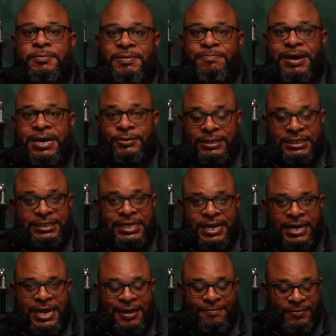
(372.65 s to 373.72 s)
to be better in the
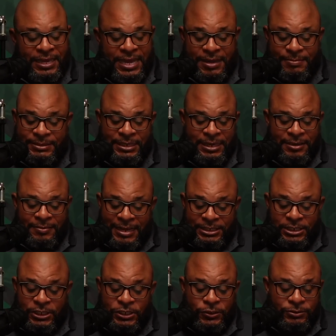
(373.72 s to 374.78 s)
second half of games.
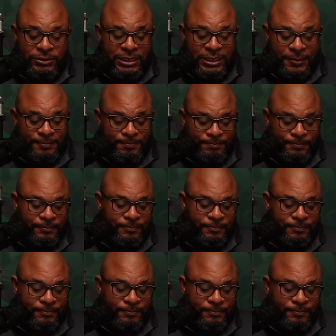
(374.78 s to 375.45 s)
That's a huge deal.